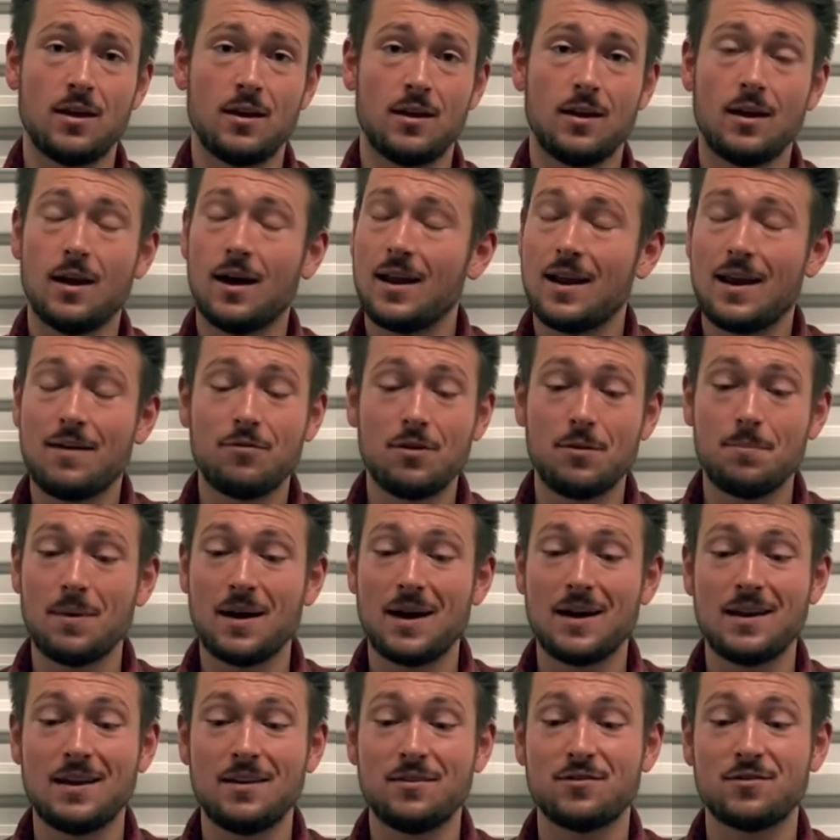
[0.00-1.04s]
Not
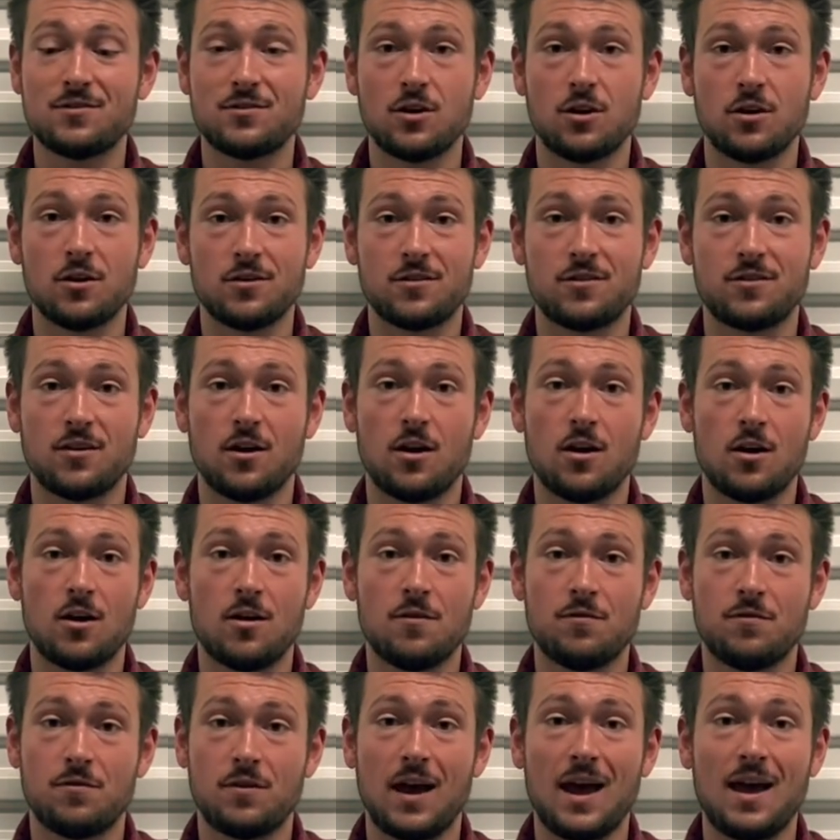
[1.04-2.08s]
everybody starts
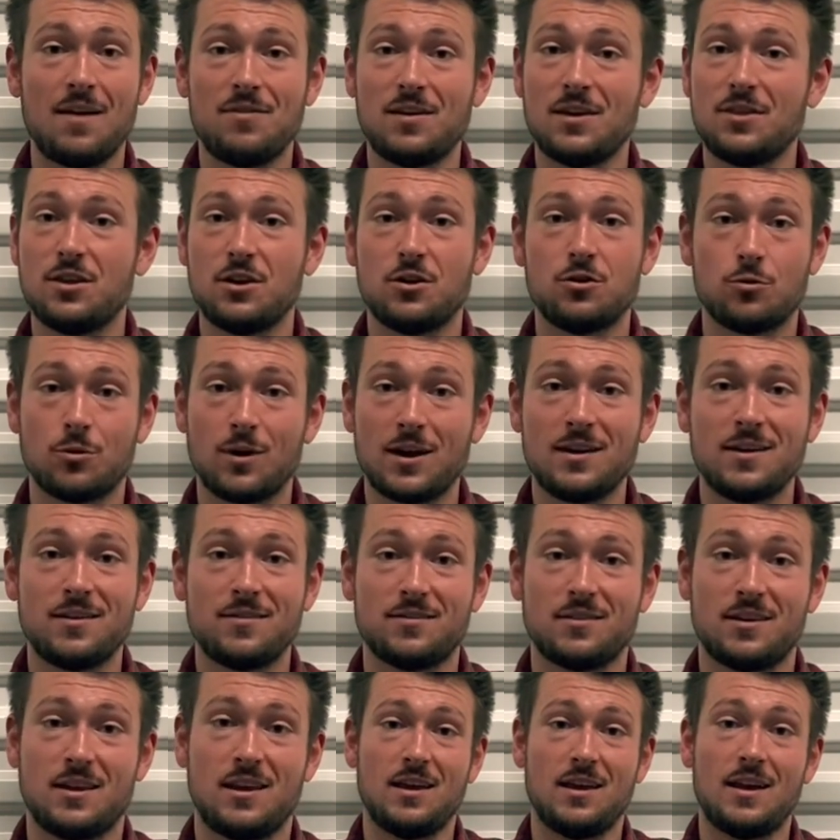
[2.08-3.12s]
off having the
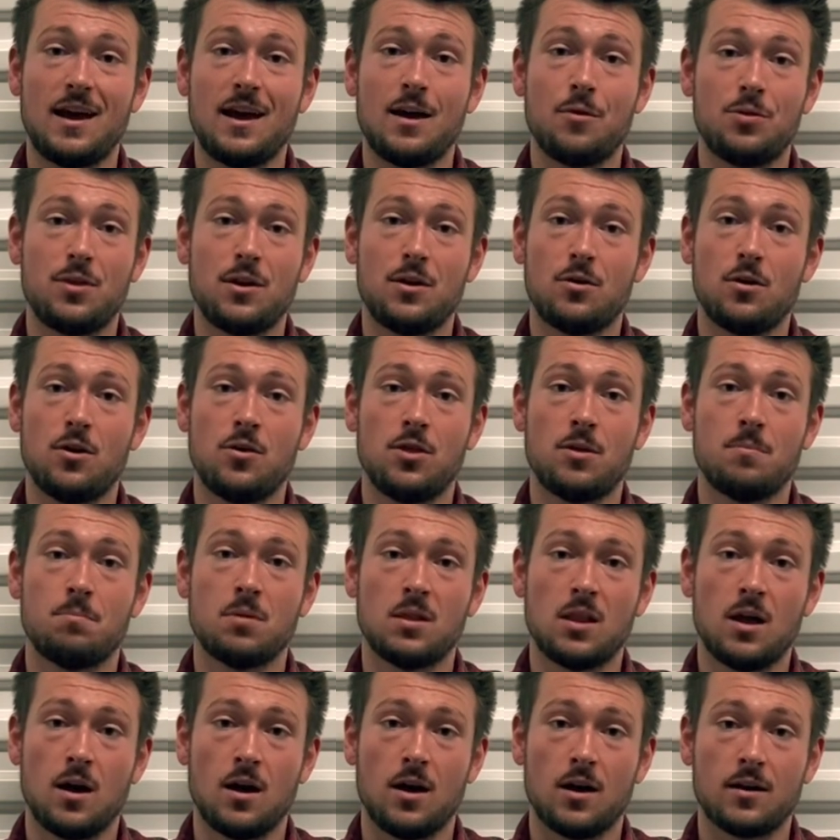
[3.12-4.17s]
greatest out there on the
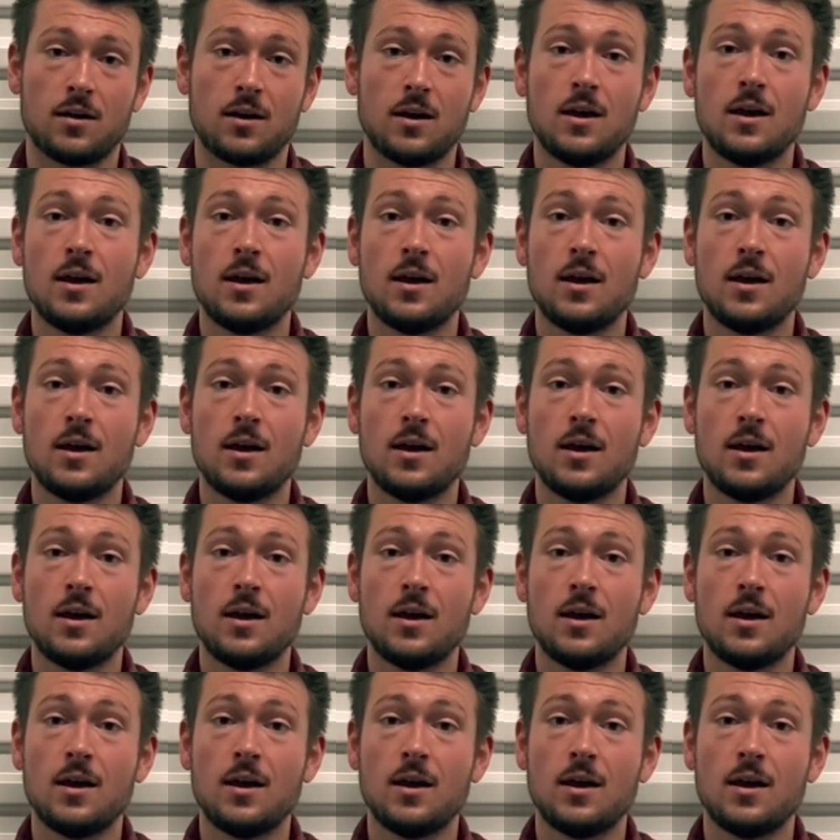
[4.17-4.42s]
block.